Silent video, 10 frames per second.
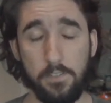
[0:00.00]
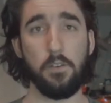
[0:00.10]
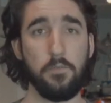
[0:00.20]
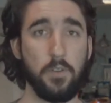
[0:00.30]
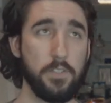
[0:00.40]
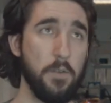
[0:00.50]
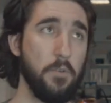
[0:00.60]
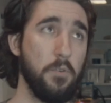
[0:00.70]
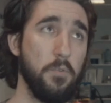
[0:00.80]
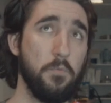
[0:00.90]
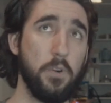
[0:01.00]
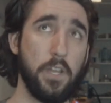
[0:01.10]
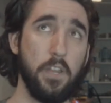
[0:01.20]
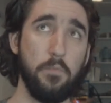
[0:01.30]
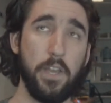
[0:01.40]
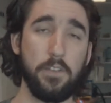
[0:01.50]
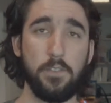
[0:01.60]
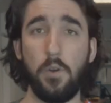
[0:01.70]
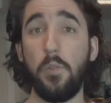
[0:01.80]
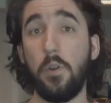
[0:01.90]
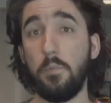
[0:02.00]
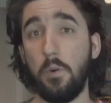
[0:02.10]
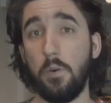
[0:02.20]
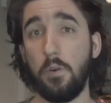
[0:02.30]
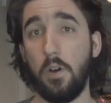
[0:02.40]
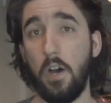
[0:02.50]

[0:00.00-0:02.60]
So for example, we're going to make a solar thermal